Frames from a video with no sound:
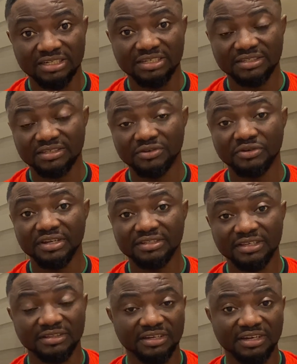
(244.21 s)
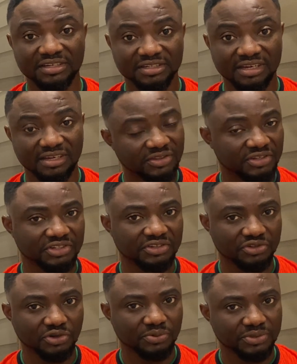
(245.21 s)
these great international
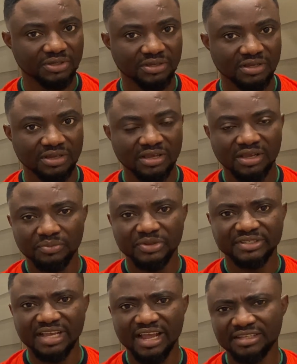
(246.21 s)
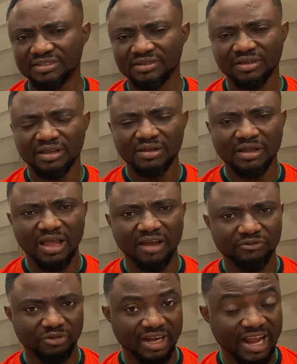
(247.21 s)
teaching jobs. Besides,
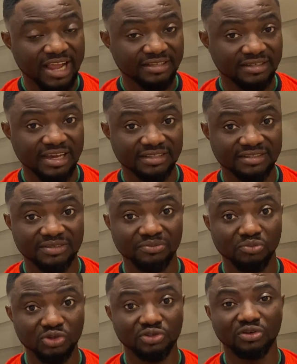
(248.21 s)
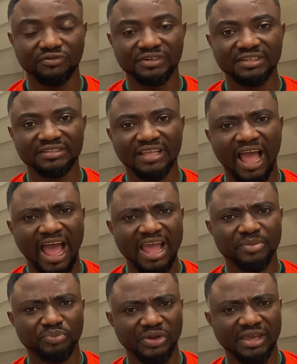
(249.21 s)
I've realized that most of these
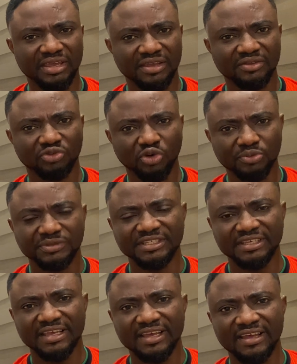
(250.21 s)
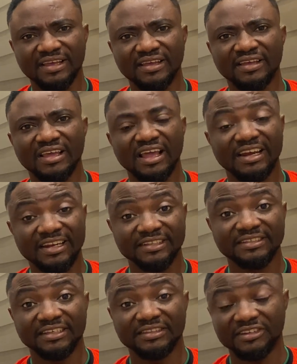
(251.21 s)
high-paying, top-tier,
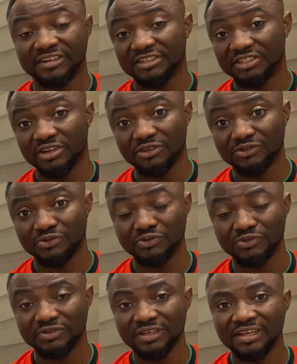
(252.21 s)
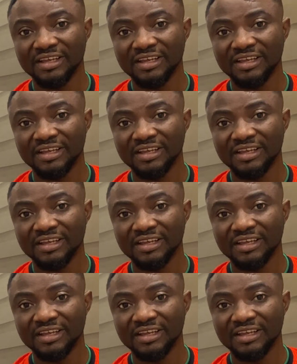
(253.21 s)
elite international schools,